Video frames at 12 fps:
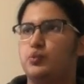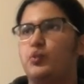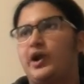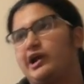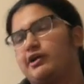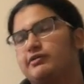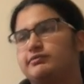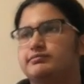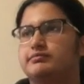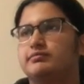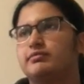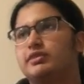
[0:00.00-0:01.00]
wear
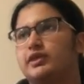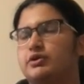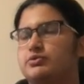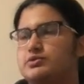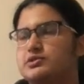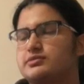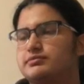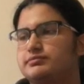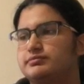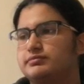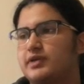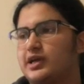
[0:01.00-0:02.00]
those
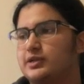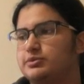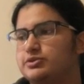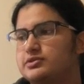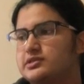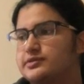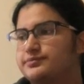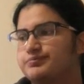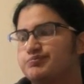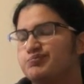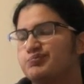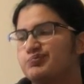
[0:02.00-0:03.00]
ankle boots. Hmm.